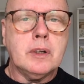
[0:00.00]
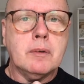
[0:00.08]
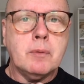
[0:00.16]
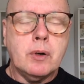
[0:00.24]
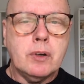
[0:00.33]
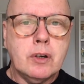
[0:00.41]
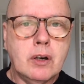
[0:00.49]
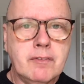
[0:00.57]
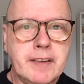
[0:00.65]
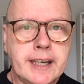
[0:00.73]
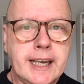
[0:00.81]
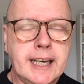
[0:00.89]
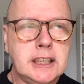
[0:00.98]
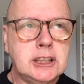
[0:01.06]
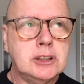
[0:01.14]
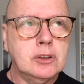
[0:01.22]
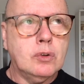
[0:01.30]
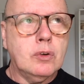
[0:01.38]
I'm going on
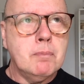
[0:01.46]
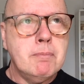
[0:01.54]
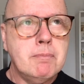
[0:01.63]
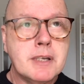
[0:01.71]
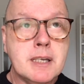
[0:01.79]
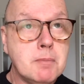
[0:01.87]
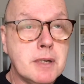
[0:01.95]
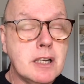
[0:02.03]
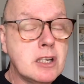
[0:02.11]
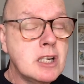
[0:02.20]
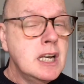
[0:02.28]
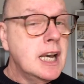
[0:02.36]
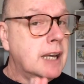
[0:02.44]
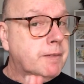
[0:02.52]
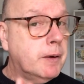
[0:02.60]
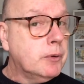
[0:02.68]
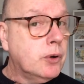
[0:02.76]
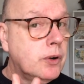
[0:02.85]
vacation, or sometimes if
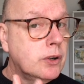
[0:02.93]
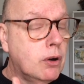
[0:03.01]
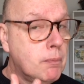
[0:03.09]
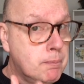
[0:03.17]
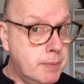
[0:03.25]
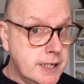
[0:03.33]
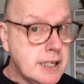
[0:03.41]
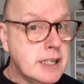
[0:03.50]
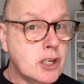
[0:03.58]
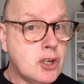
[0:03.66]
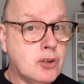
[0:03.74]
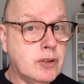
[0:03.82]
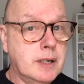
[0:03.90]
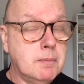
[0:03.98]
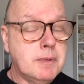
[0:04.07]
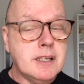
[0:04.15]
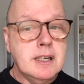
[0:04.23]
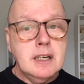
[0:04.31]
I'm going on business
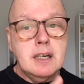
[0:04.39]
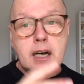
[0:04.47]
trips,